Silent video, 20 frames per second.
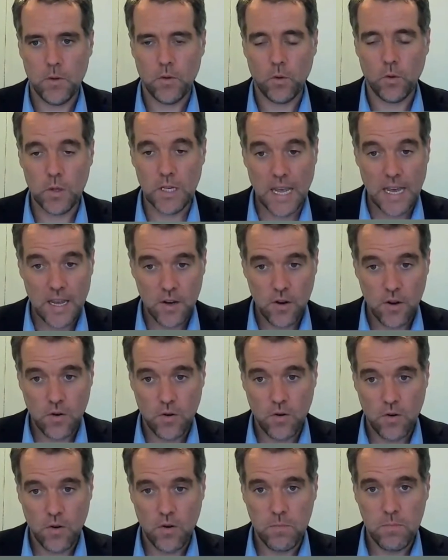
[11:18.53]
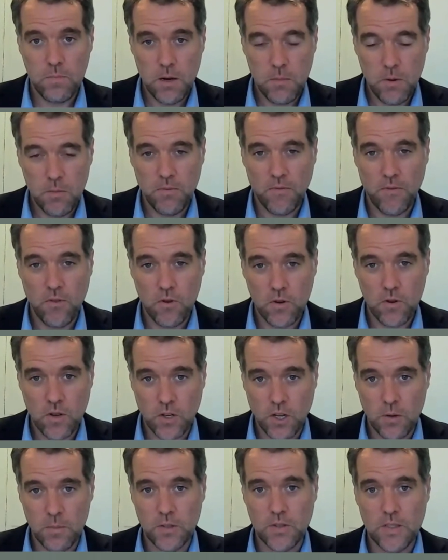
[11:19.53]
So get your minimum 4
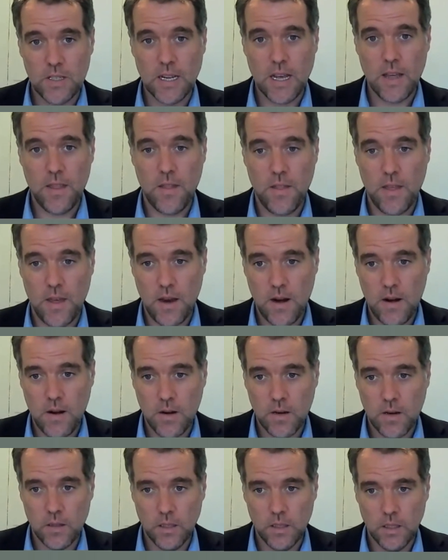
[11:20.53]
documents together there.